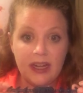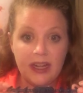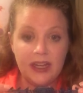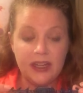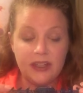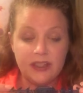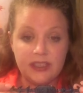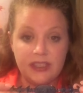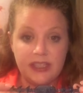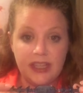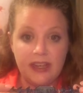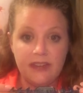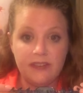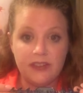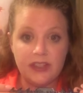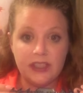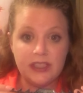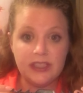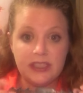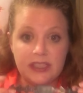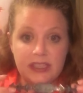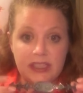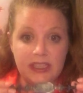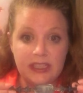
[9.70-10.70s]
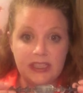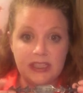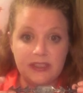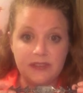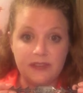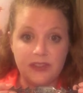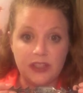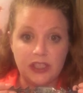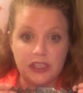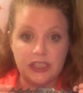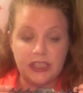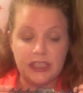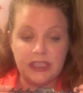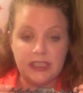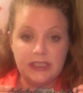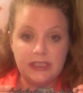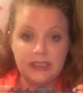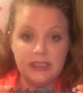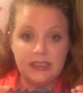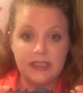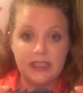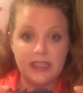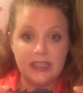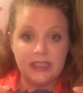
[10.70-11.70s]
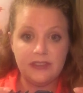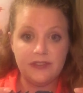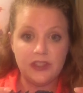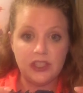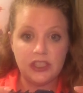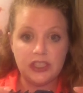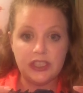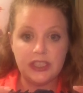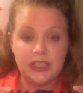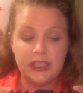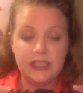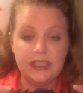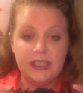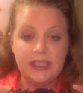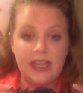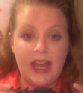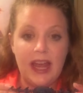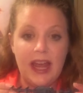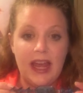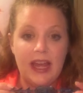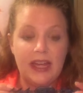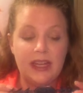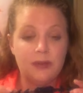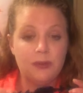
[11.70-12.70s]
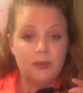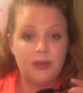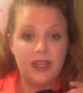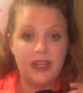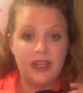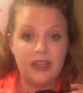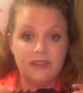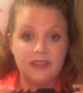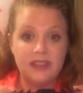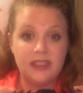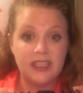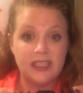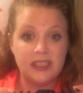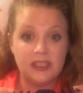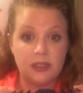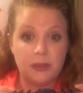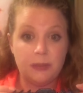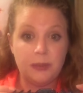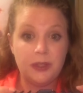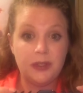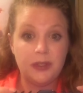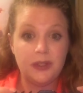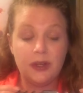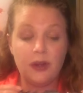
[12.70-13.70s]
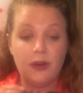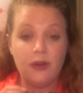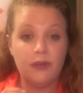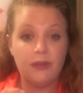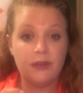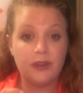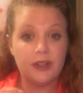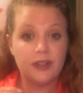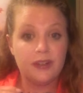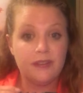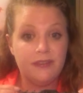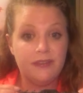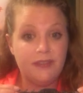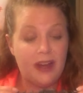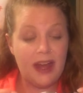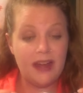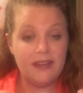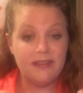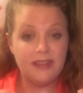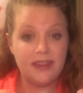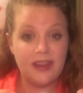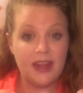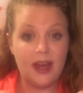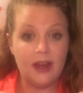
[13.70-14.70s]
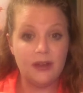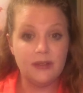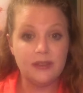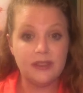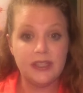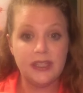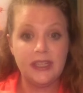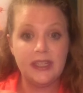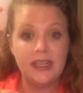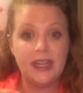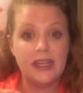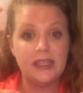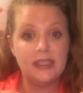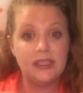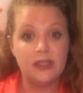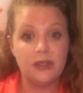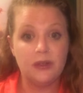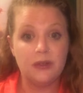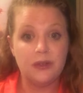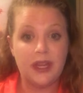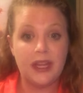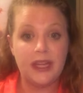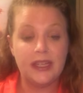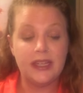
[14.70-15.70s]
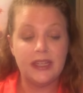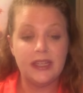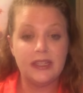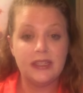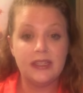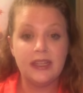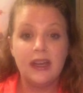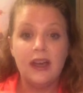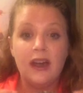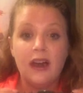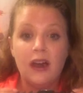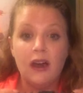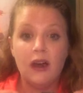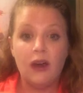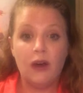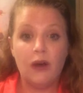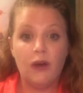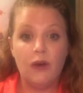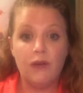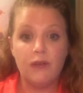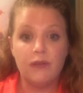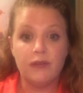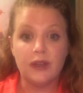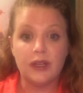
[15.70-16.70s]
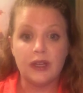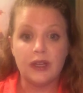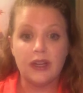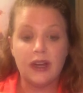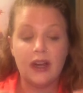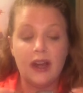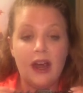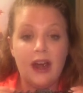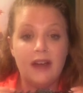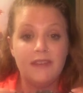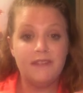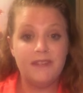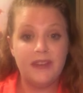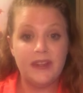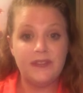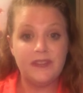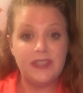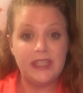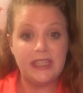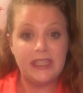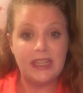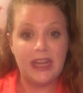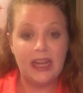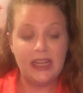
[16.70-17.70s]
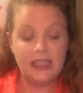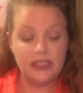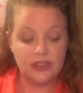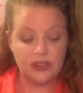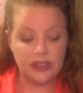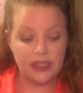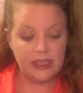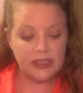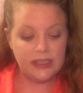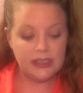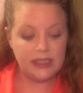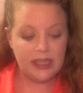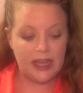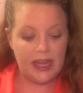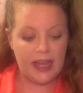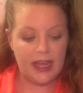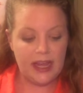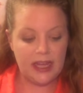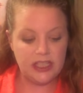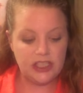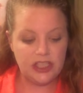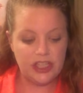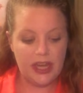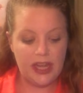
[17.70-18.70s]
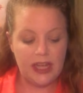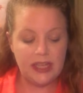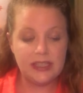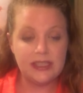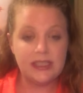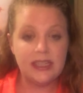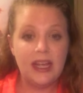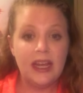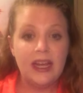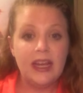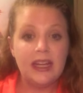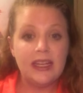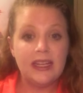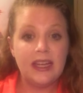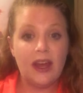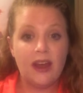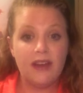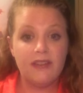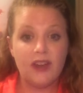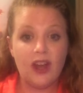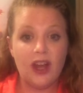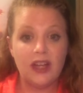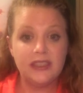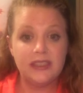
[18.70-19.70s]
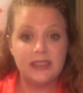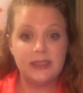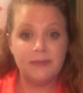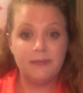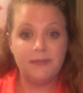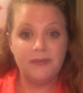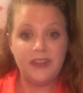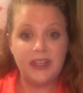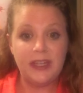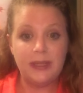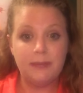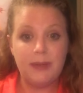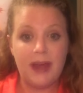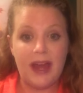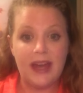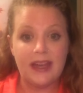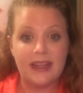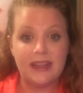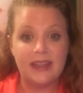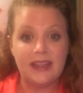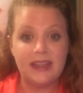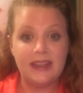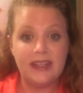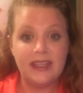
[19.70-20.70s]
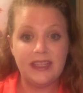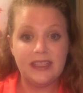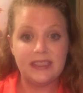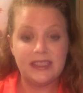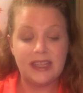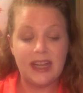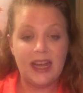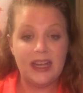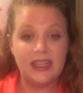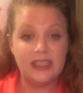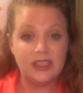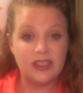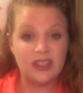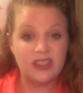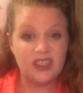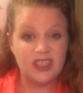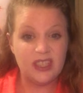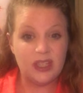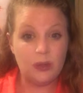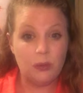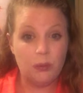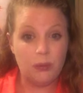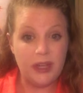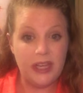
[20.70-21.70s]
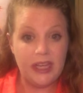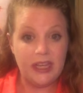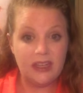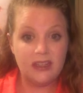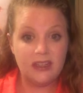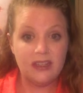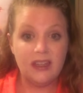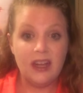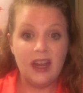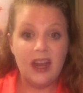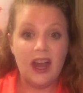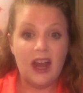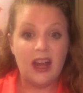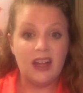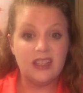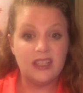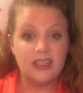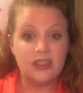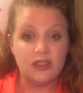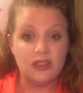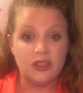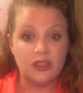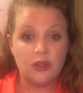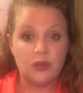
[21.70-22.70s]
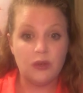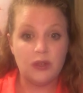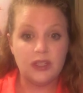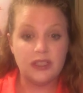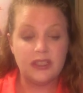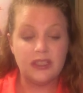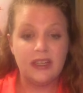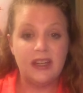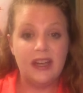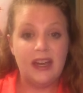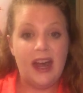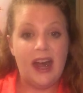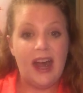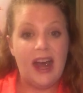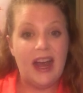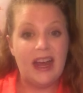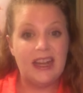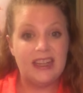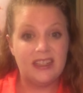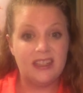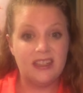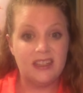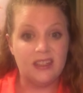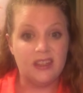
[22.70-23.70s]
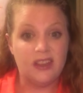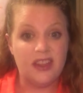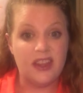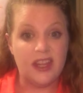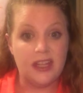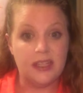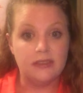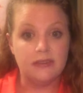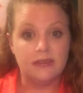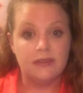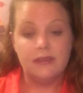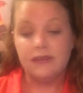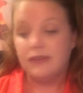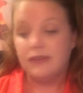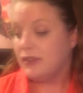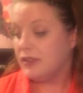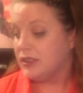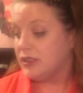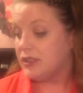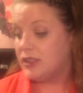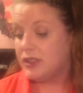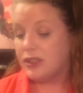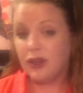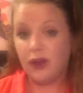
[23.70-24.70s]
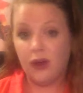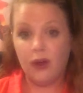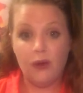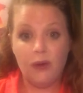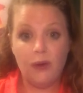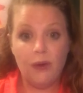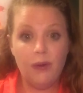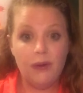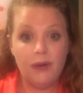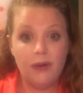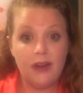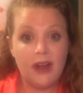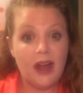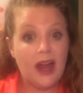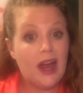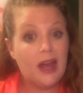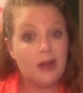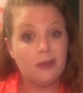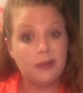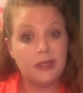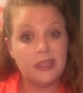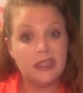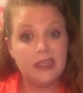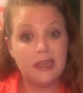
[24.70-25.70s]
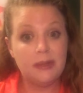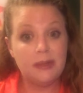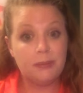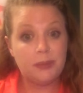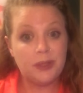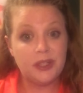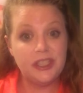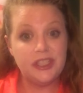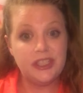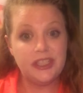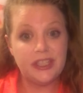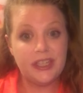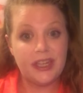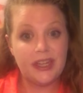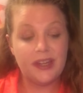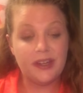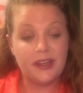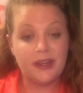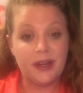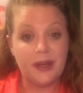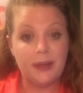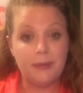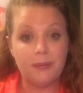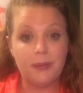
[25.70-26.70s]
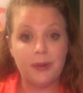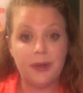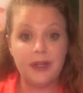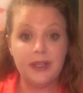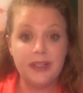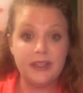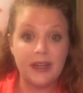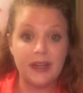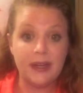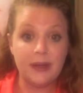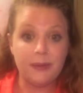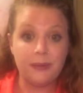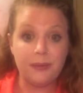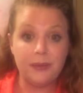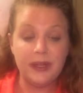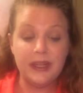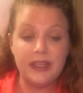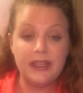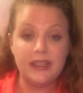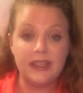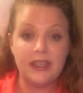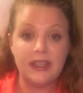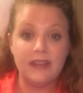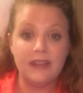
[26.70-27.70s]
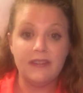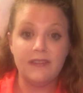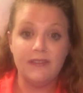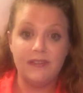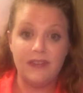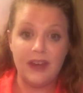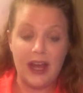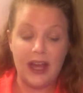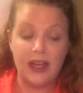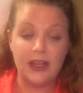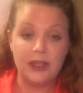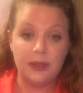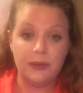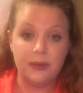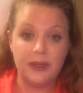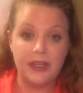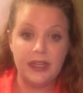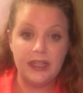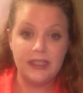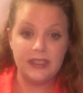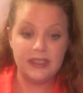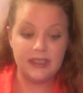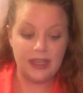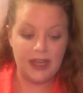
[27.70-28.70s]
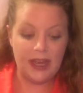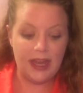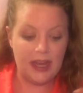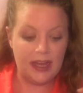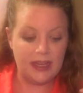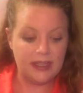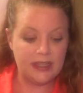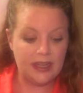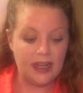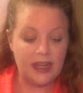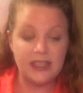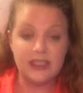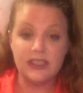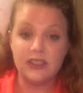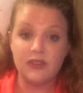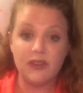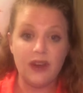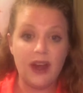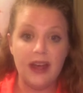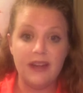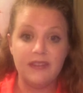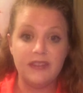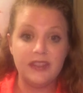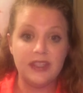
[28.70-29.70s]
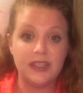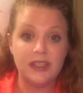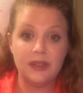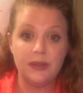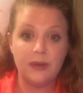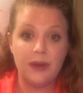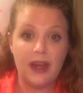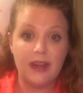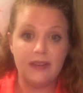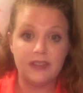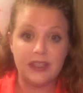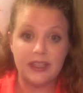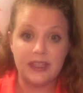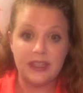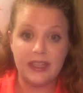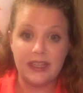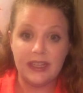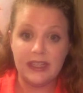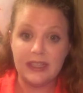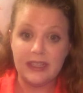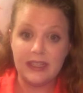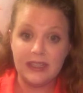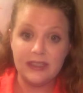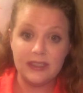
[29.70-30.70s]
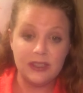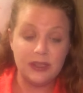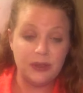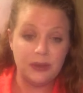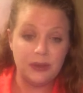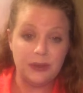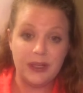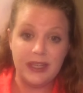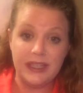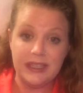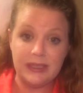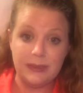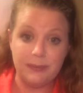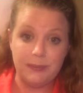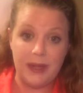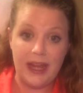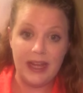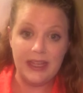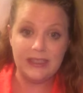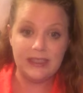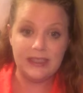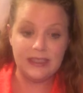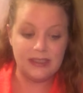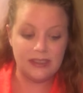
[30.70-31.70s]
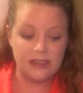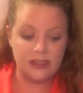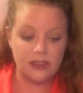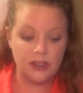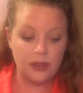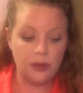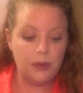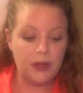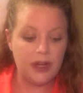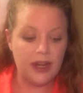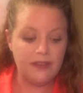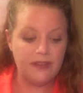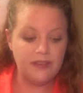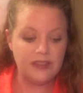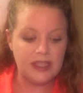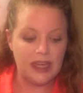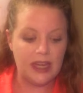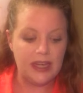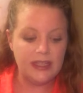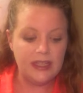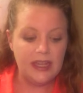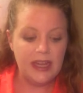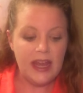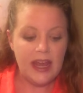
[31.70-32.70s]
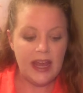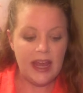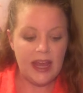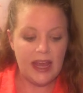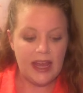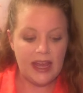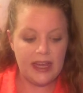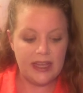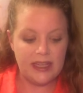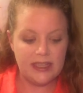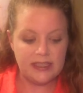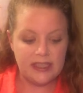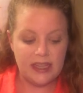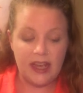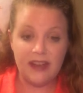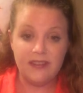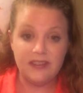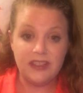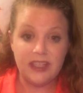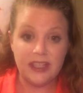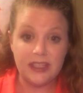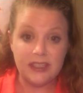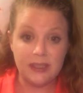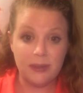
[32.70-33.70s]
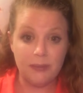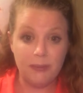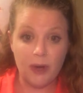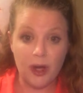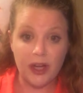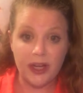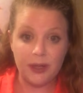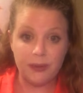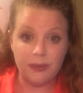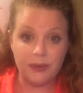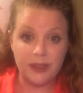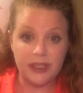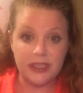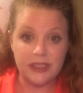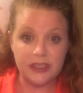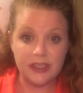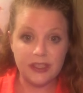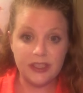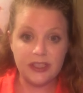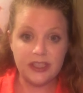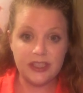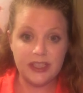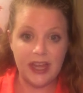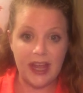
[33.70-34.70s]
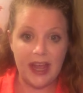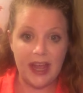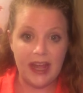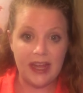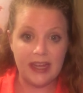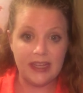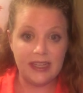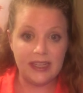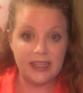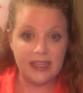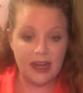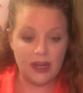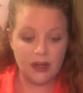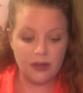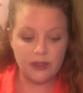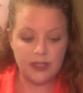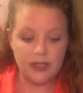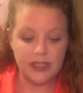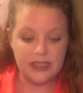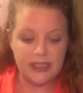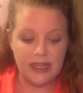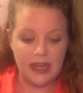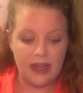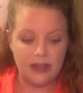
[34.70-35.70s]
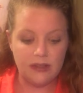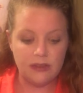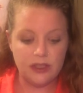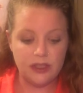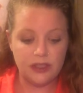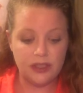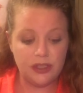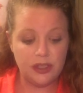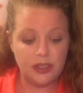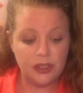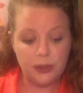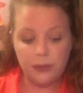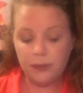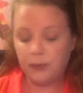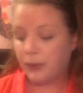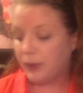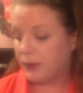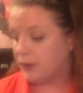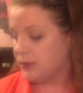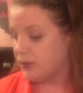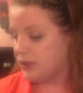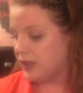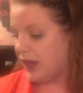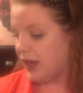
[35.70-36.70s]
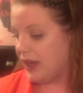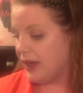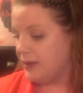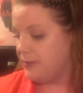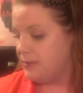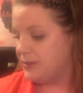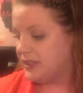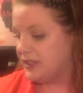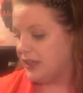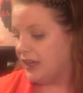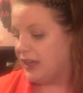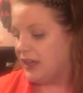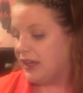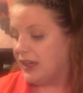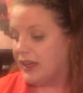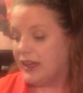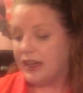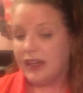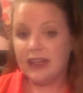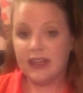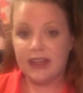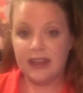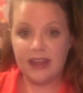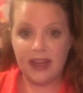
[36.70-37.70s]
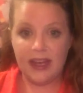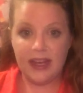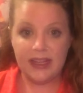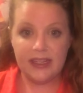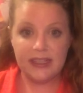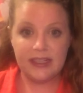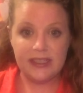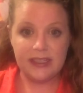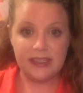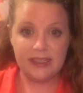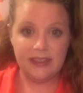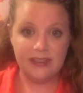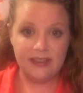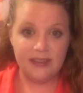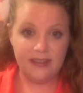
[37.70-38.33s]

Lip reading: ear savers, this version, and we have distributed over 5,000 and donated over 1,500 to AHS. Now, I've gotten some feedback that these guys are a little weak, a little short, and a little thin. So I really appreciate your input and I really value it, and I strive to do everything to its best. So what I've done is I've done some market research and narrowed it down to 2 prototypes that